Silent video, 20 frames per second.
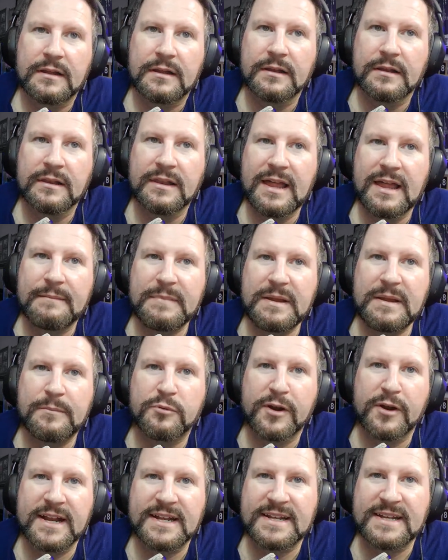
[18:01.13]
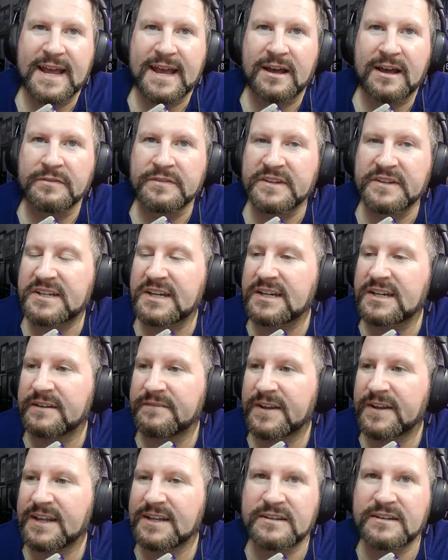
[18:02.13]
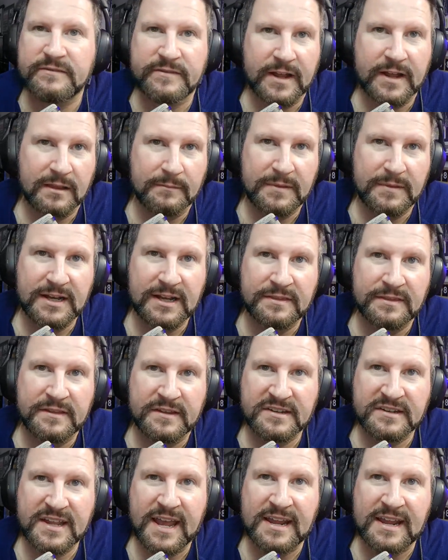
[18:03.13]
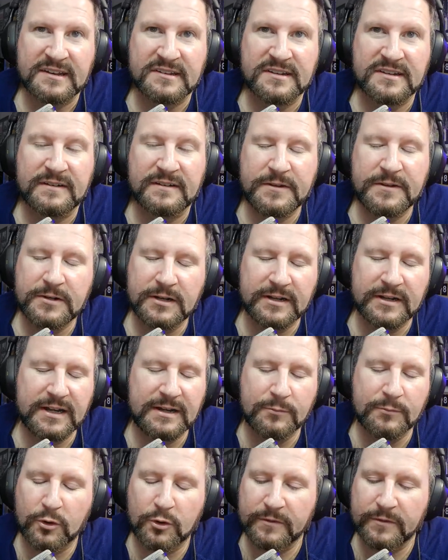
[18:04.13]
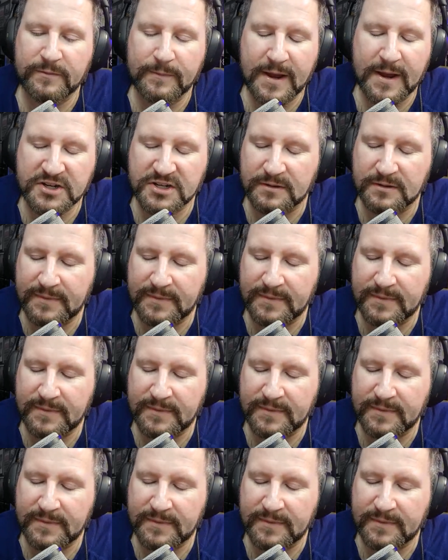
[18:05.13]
let me break down the significant development in this case. And if you need more information